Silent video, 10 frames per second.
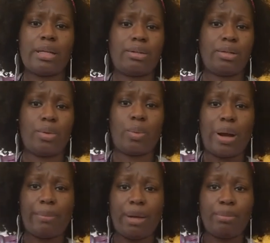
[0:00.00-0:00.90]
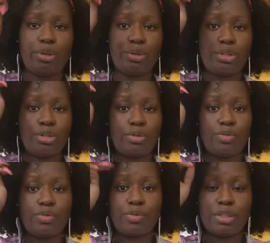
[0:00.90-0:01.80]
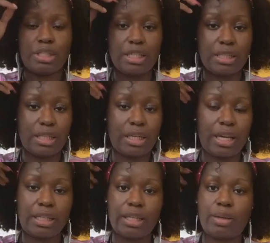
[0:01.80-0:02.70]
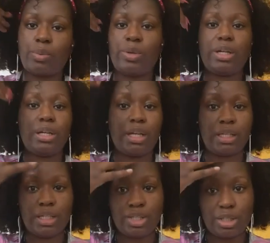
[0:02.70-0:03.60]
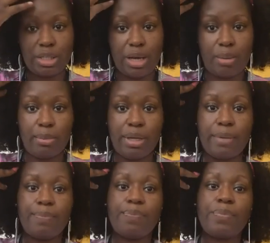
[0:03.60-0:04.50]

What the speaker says: I don't know why my Bluetooth disconnected and reconnected just now, but